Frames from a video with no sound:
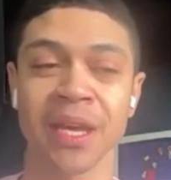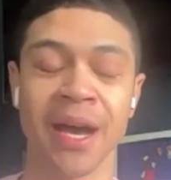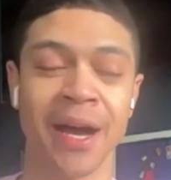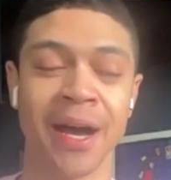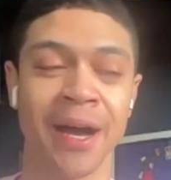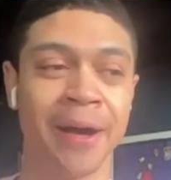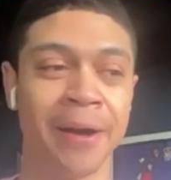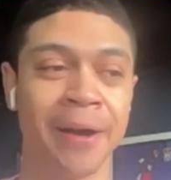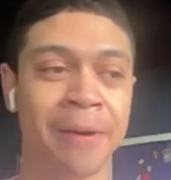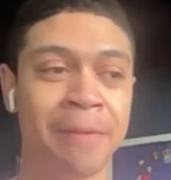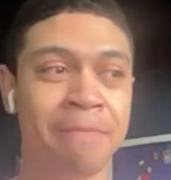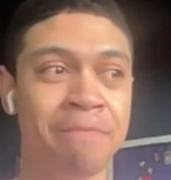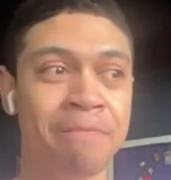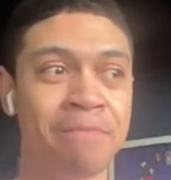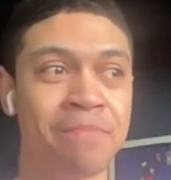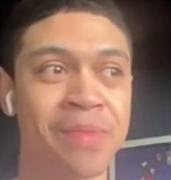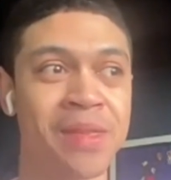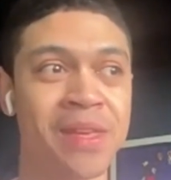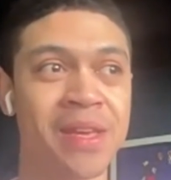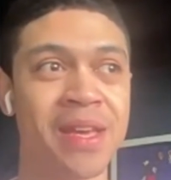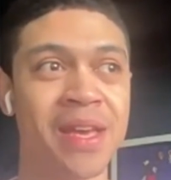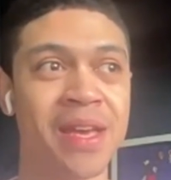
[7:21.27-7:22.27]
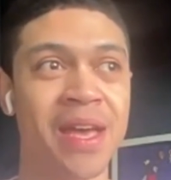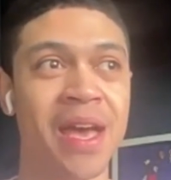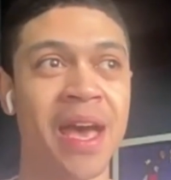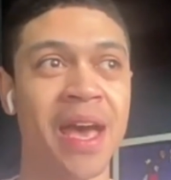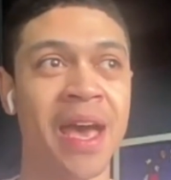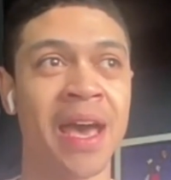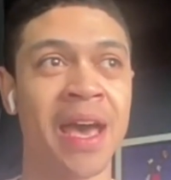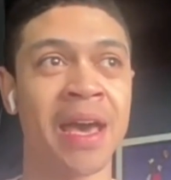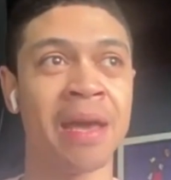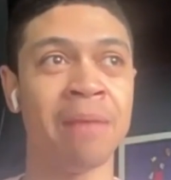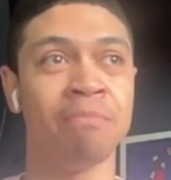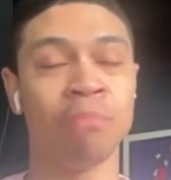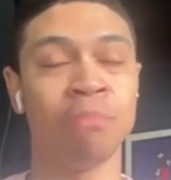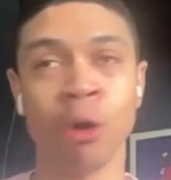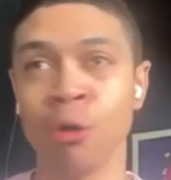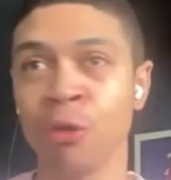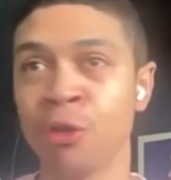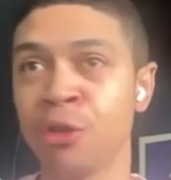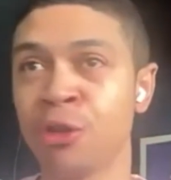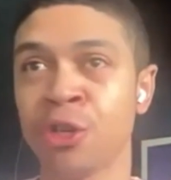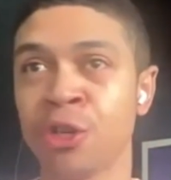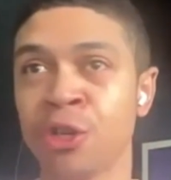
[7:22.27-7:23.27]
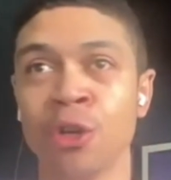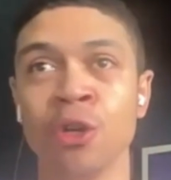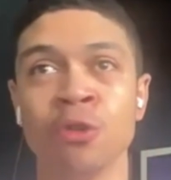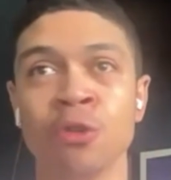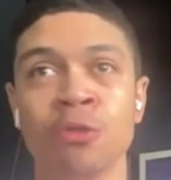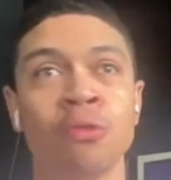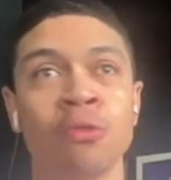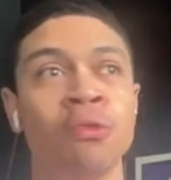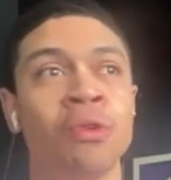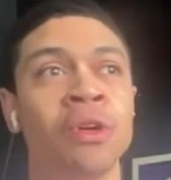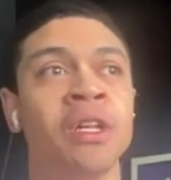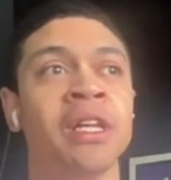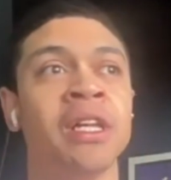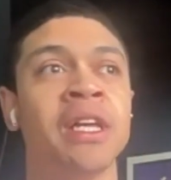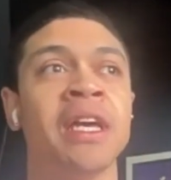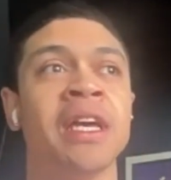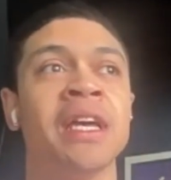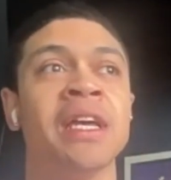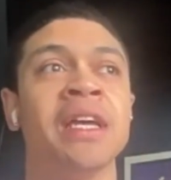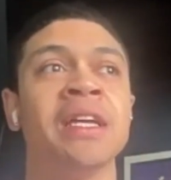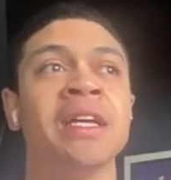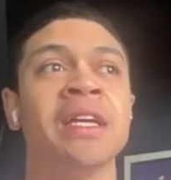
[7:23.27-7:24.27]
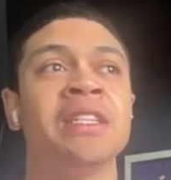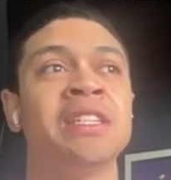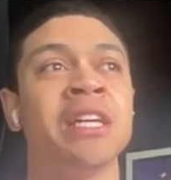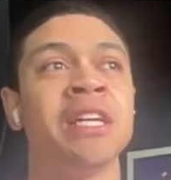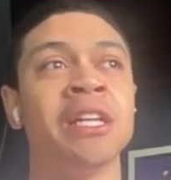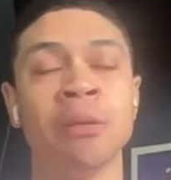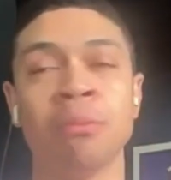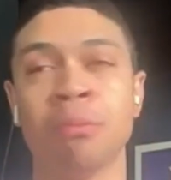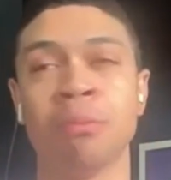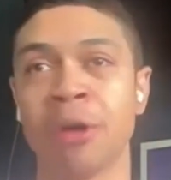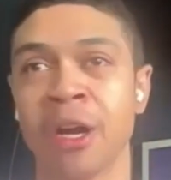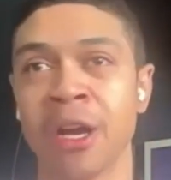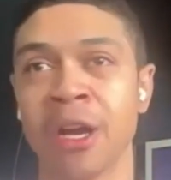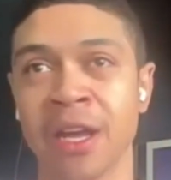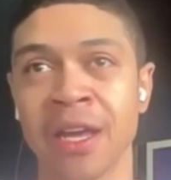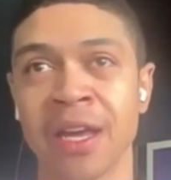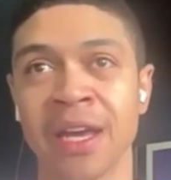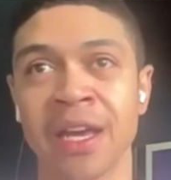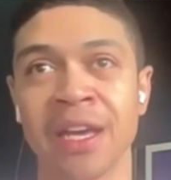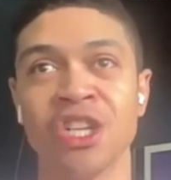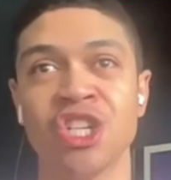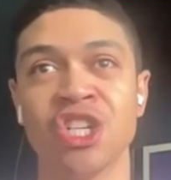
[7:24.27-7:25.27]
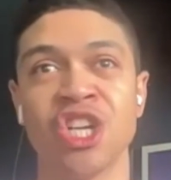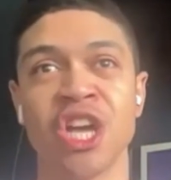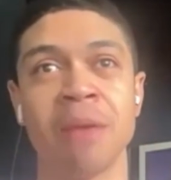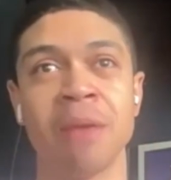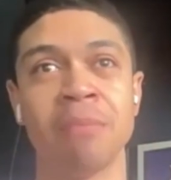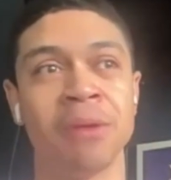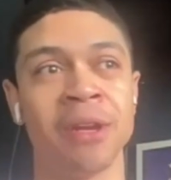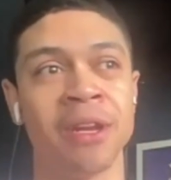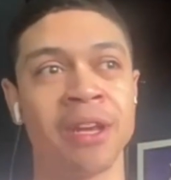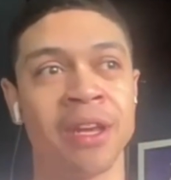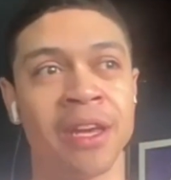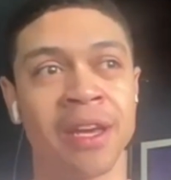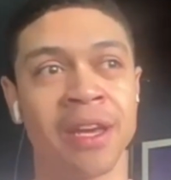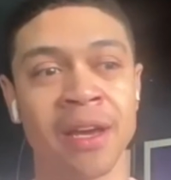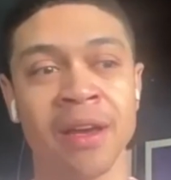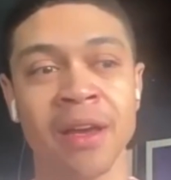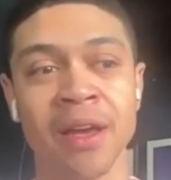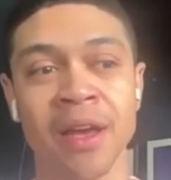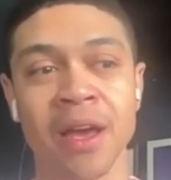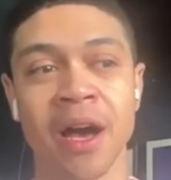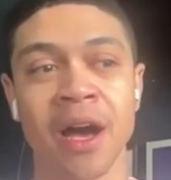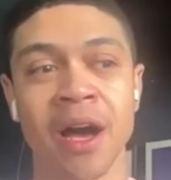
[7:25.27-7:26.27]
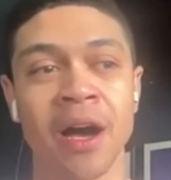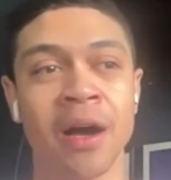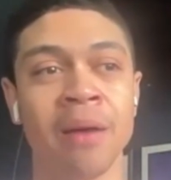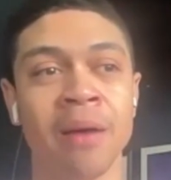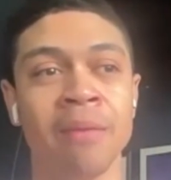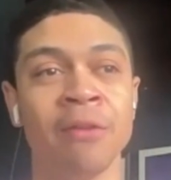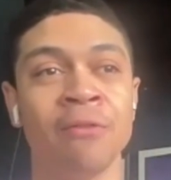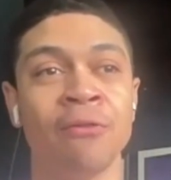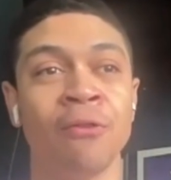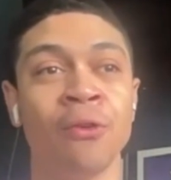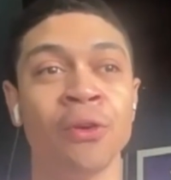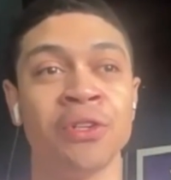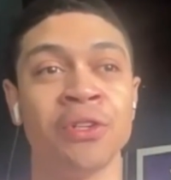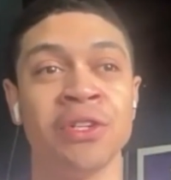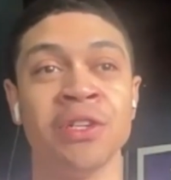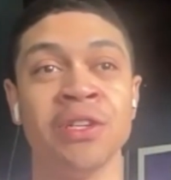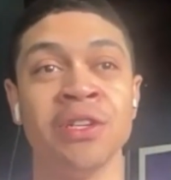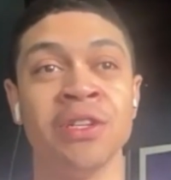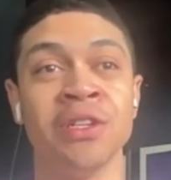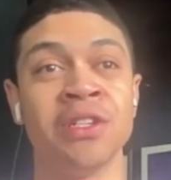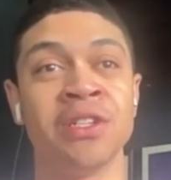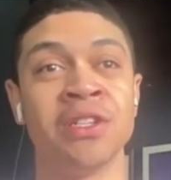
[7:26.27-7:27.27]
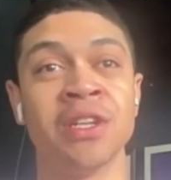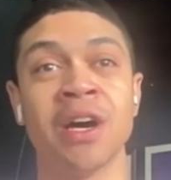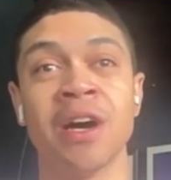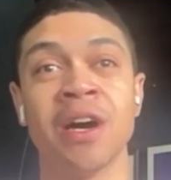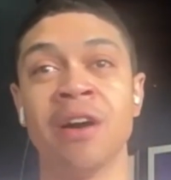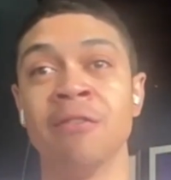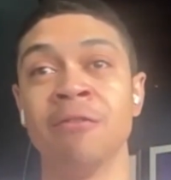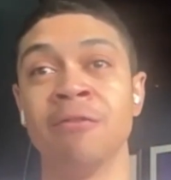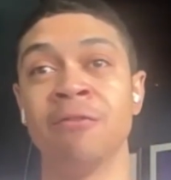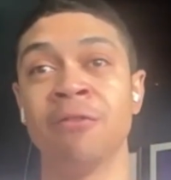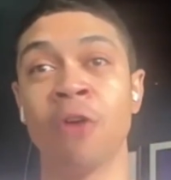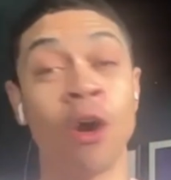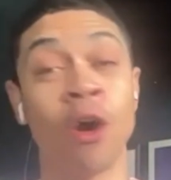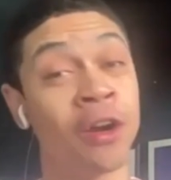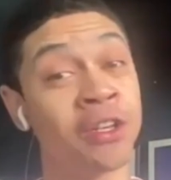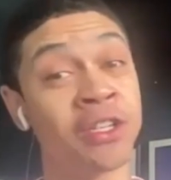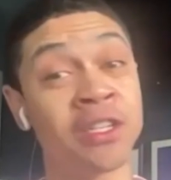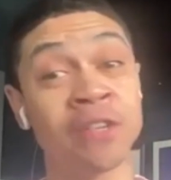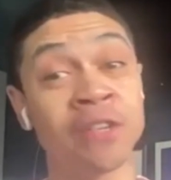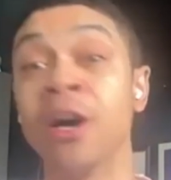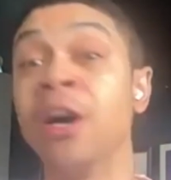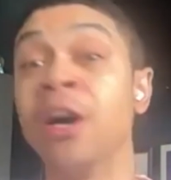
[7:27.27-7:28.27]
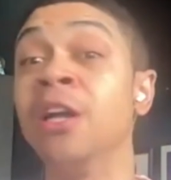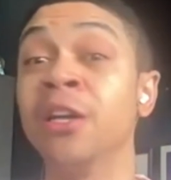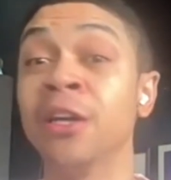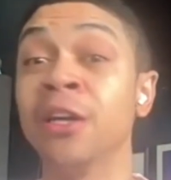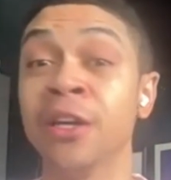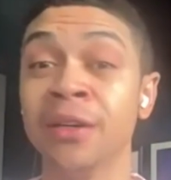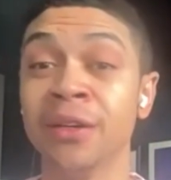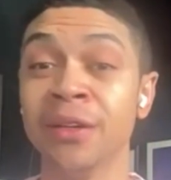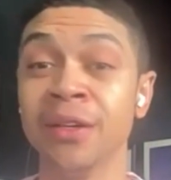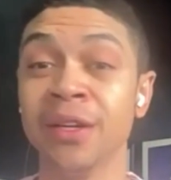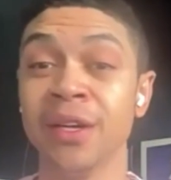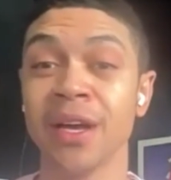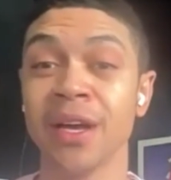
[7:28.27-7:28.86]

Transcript: Um, and both shows were really celebrating and championing the voices of artists of color,